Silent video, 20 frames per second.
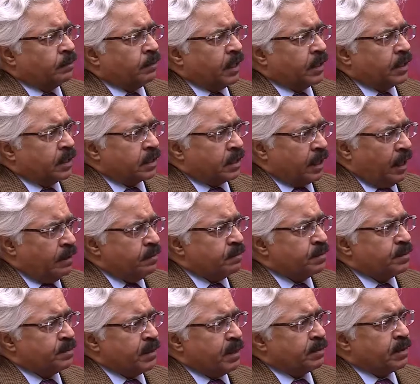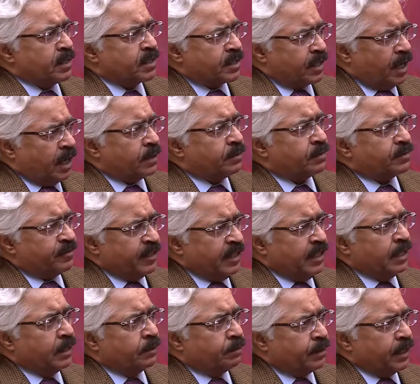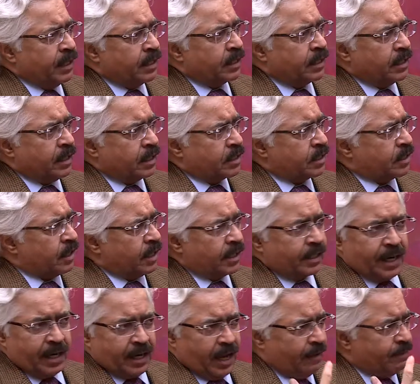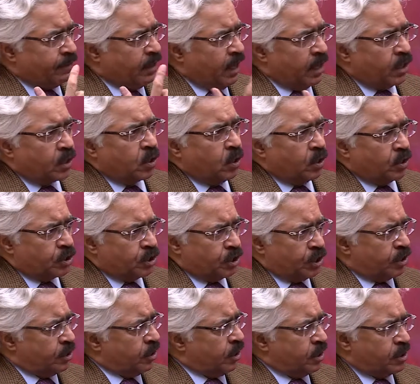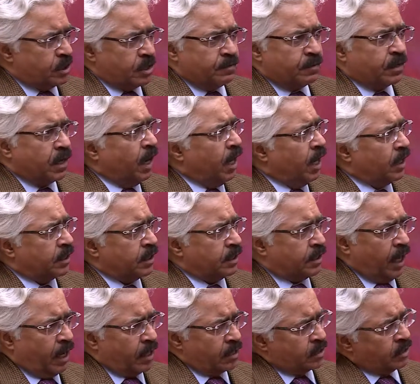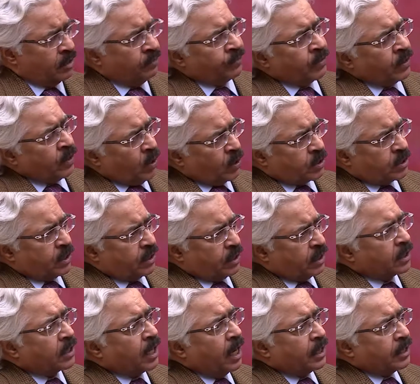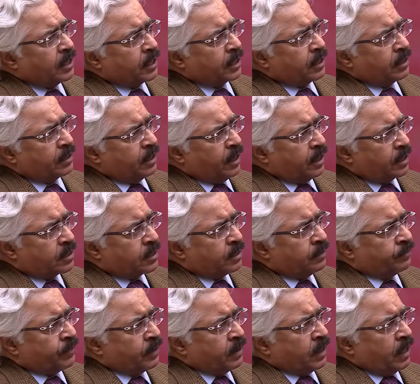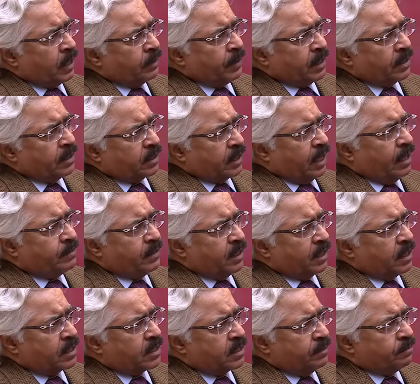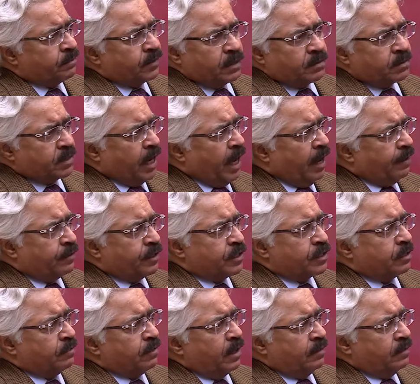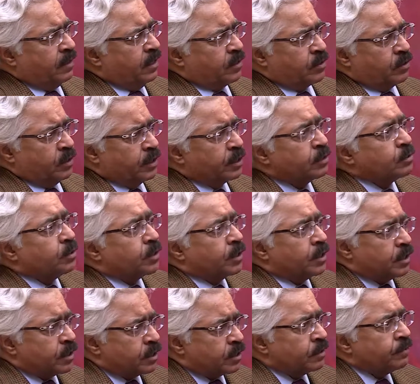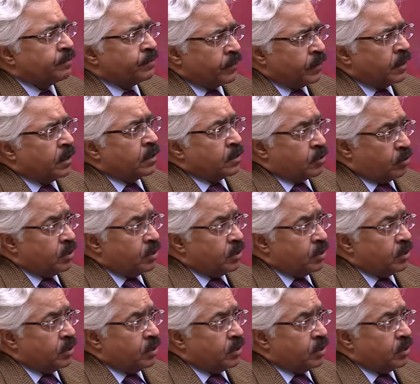by the time people start feeling breathless and can have unconsciousness, even heart attacks or sudden cardiac arrest, and by the time they get symptoms, the average survival is only two years. So,